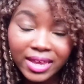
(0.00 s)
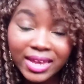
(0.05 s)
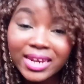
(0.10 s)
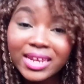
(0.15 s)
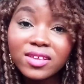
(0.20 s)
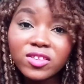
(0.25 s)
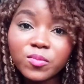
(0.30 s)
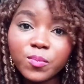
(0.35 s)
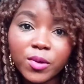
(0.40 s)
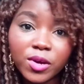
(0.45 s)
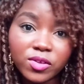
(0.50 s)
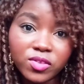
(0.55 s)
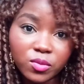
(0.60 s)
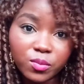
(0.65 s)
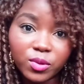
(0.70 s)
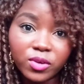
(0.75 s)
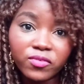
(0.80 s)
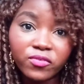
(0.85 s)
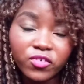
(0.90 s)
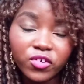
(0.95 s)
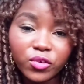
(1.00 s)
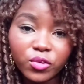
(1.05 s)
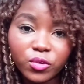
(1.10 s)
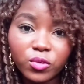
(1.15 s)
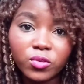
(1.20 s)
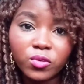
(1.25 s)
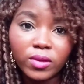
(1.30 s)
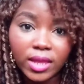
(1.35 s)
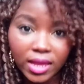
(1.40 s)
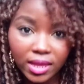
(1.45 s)
It is possible for you
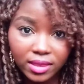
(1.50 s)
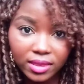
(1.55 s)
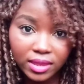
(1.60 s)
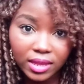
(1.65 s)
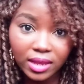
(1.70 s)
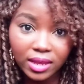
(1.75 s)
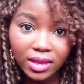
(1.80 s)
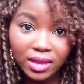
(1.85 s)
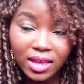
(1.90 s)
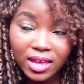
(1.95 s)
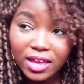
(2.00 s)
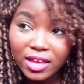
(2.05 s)
to get there.